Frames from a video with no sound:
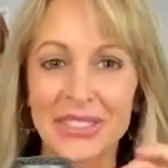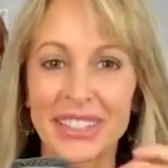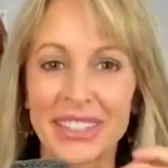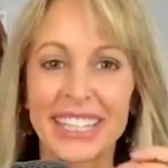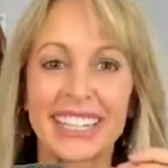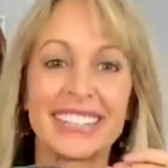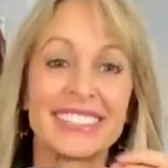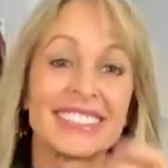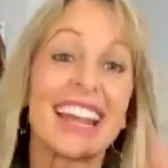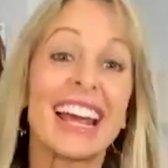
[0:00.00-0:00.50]

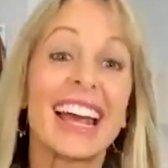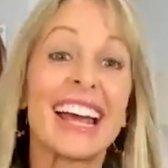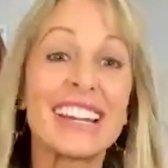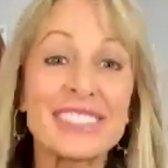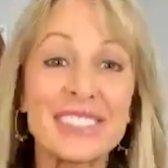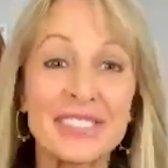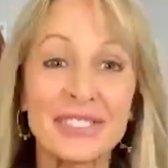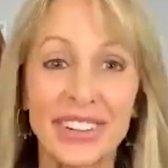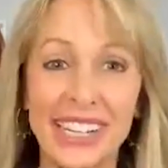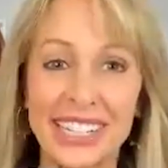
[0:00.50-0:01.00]
because
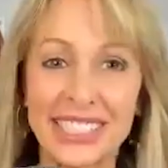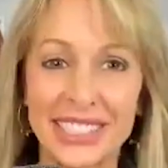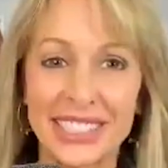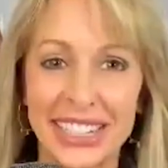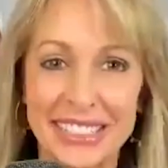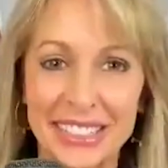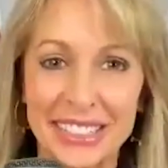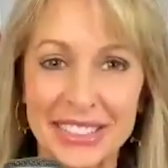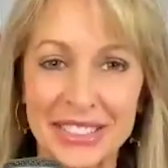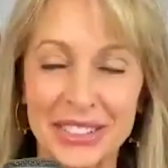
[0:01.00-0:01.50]
as a
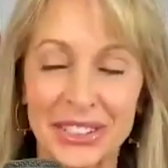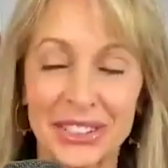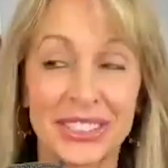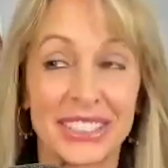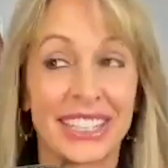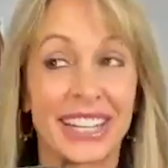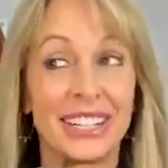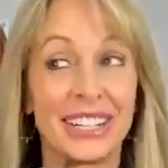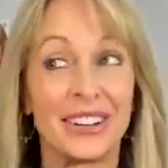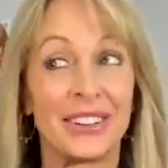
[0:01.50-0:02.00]
franchise
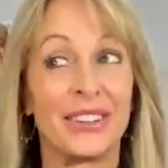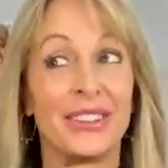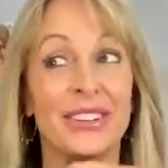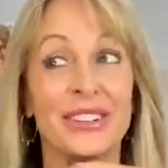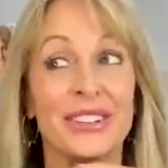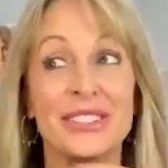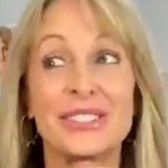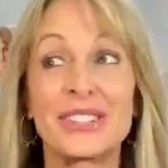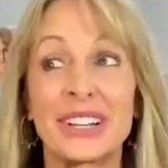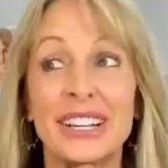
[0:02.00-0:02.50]
consultant, I know that
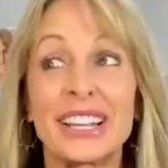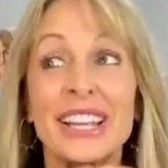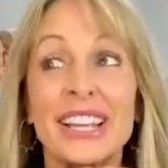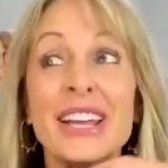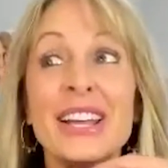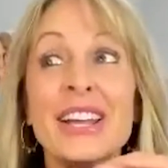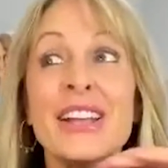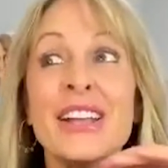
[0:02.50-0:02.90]
there's like,